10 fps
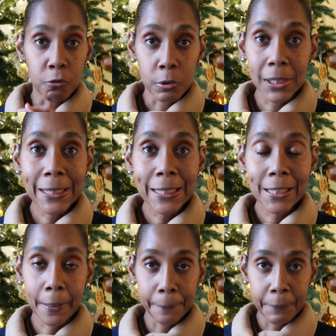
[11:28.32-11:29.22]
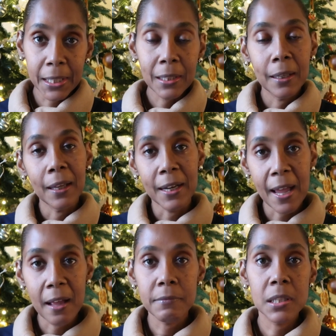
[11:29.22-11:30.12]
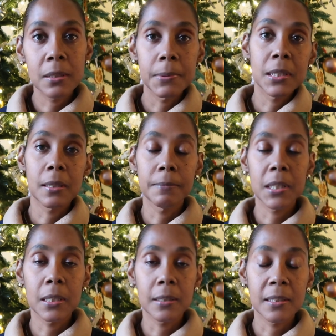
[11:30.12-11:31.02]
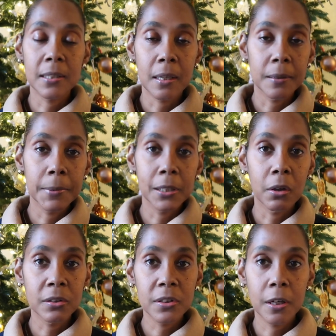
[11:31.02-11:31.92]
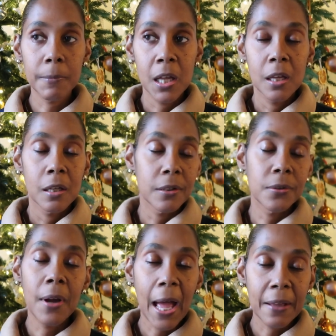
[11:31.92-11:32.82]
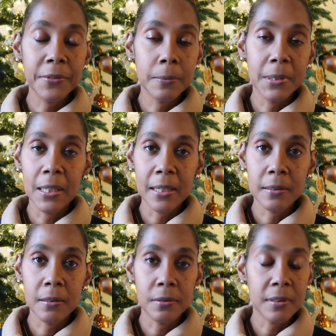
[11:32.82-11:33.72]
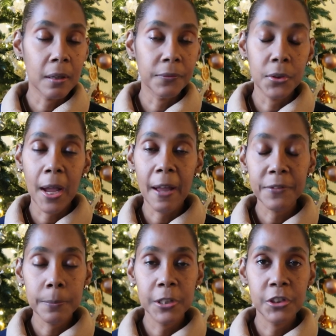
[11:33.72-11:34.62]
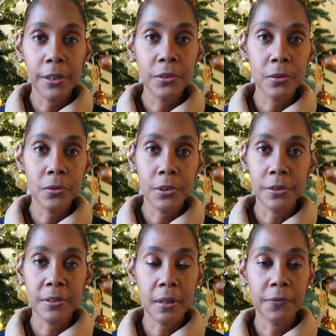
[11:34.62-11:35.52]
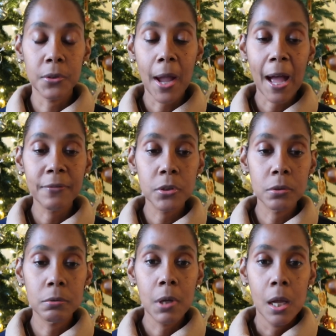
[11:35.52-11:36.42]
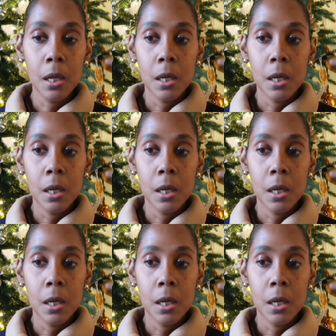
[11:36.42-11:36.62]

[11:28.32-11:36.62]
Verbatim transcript: really commit and have this be something that's going to be long term you have to be nice to yourself you have to be gentle to yourself you have to